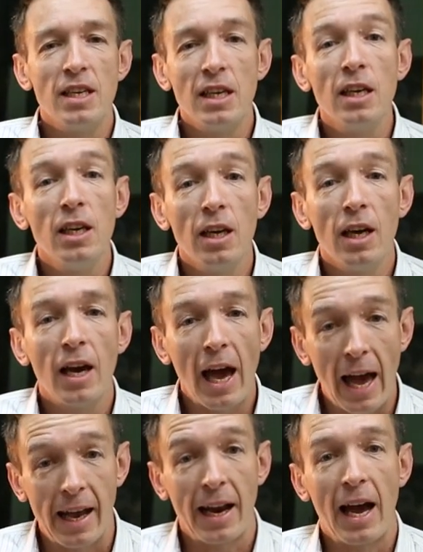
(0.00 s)
here
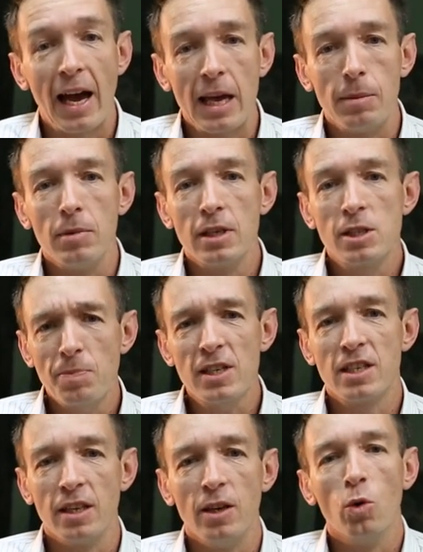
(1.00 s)
at AIM,
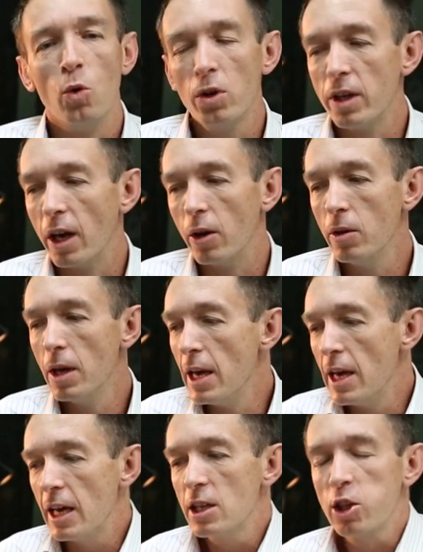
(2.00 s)
especially in audio,
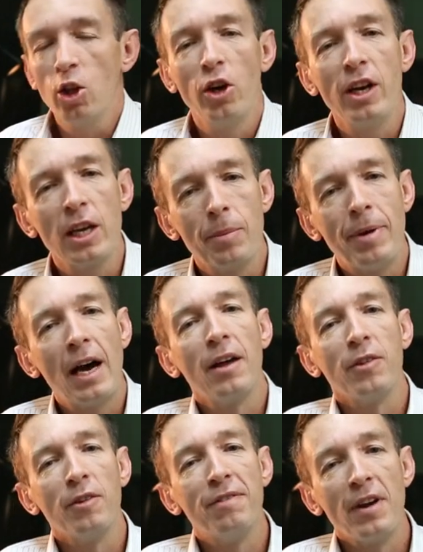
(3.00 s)
is learning
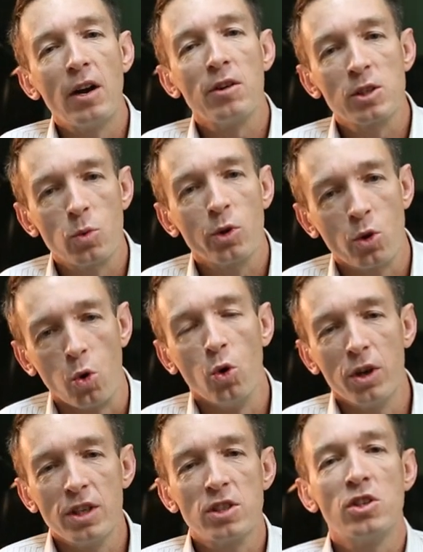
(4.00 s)
about the various
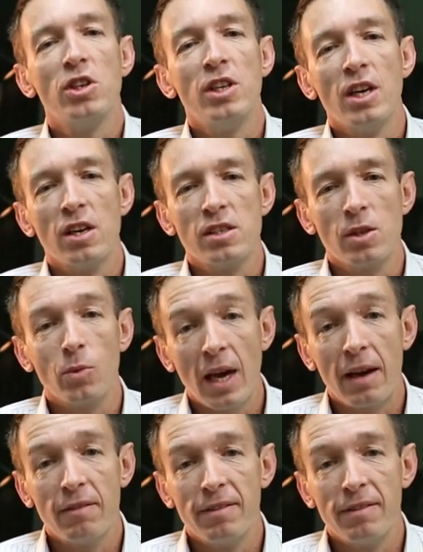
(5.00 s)
recording studios that we have